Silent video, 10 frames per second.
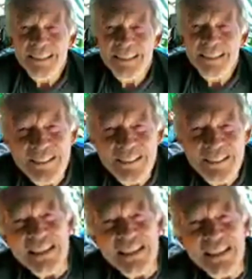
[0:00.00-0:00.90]
Okay,
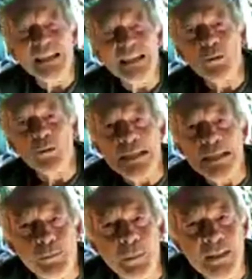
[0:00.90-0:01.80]
yet I'm the one that
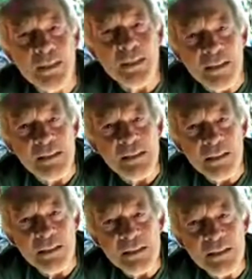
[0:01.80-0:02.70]
gets painted as
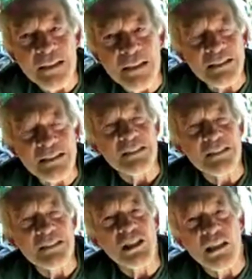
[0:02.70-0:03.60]
the
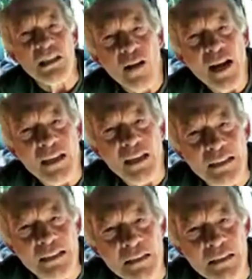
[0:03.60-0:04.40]
junkie crackhead.